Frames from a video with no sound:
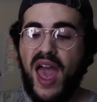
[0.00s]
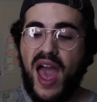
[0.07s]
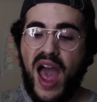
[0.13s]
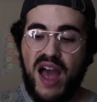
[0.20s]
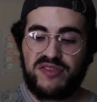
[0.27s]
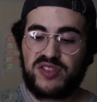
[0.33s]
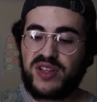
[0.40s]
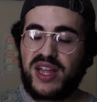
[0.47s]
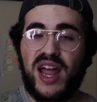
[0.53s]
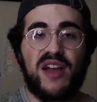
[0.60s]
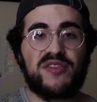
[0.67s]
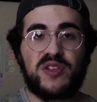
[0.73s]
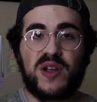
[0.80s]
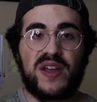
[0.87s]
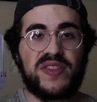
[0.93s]
After that,
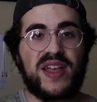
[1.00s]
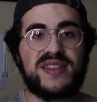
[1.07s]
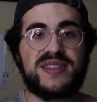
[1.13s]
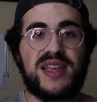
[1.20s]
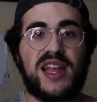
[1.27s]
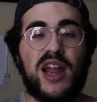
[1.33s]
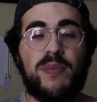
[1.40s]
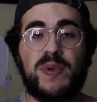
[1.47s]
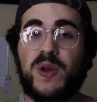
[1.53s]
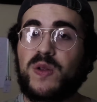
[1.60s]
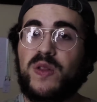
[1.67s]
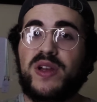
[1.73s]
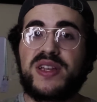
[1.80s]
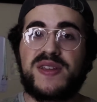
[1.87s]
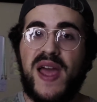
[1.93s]
after you got that set up and you're
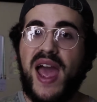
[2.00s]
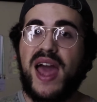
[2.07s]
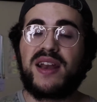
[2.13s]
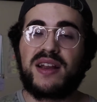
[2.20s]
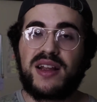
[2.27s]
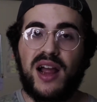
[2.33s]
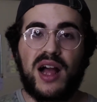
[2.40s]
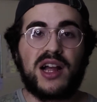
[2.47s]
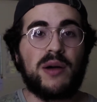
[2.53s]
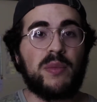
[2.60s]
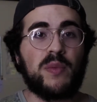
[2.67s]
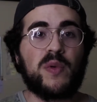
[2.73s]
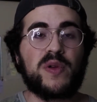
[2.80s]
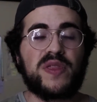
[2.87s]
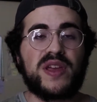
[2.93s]
looking to add a couple
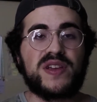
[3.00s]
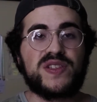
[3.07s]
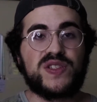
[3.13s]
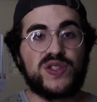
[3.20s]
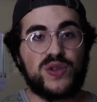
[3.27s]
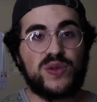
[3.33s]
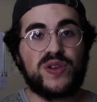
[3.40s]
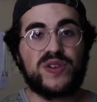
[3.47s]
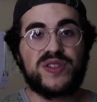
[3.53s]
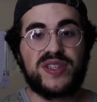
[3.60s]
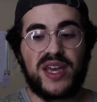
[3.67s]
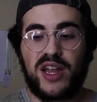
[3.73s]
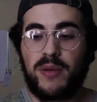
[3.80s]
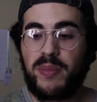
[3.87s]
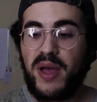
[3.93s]
more things to your
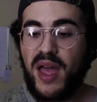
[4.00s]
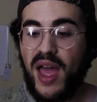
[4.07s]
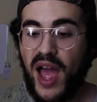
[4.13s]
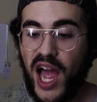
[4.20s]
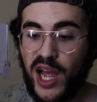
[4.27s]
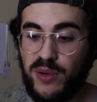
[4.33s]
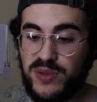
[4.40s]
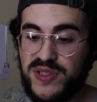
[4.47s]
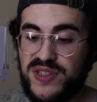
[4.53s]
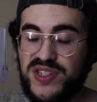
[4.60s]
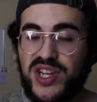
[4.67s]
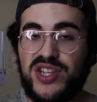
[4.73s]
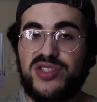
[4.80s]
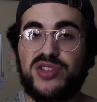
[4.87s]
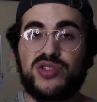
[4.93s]
setup, I would
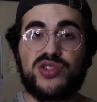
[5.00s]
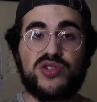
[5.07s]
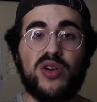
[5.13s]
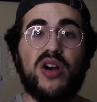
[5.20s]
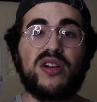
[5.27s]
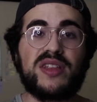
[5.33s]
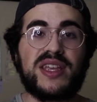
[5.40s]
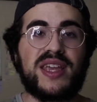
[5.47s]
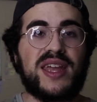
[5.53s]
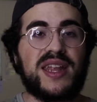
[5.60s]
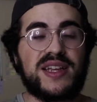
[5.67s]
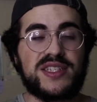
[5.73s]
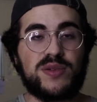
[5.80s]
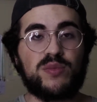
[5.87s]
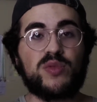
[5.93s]
suggest strongly
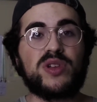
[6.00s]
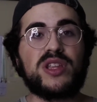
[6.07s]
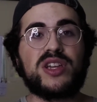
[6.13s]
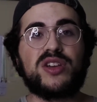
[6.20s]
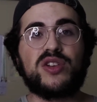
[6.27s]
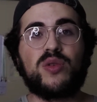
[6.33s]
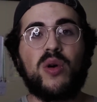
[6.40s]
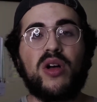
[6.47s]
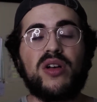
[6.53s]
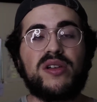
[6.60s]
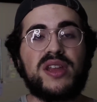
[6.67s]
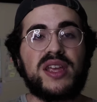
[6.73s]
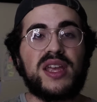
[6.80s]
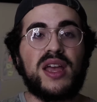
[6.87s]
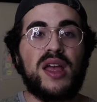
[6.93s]
getting some really good
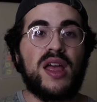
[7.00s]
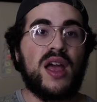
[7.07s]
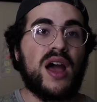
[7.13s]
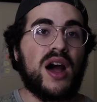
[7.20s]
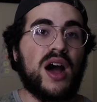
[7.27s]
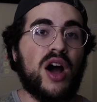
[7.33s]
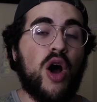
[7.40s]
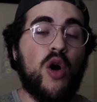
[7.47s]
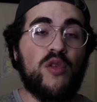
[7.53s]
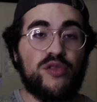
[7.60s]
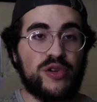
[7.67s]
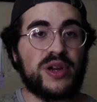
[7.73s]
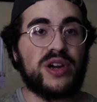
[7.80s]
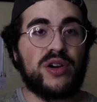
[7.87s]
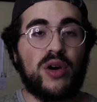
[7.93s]
quality
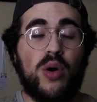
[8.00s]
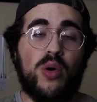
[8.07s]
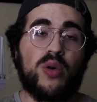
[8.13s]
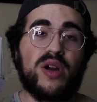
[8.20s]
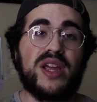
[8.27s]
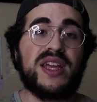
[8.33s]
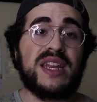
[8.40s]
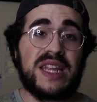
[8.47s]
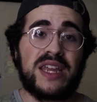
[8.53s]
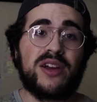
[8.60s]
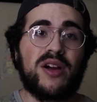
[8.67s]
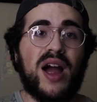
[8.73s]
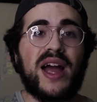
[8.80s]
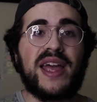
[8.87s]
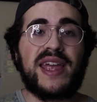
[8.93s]
over-ear or in-ear
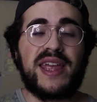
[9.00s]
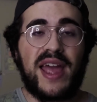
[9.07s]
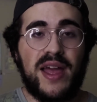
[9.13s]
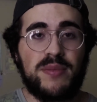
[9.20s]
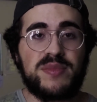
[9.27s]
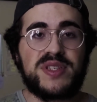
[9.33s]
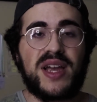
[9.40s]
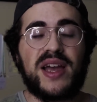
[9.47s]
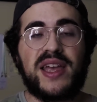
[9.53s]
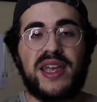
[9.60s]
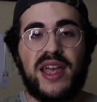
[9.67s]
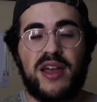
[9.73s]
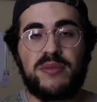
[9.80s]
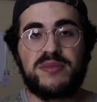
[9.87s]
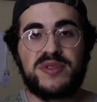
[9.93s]
IEMs.
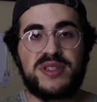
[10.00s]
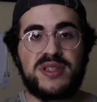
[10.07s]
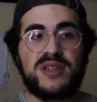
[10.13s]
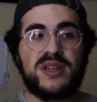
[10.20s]
IEMs,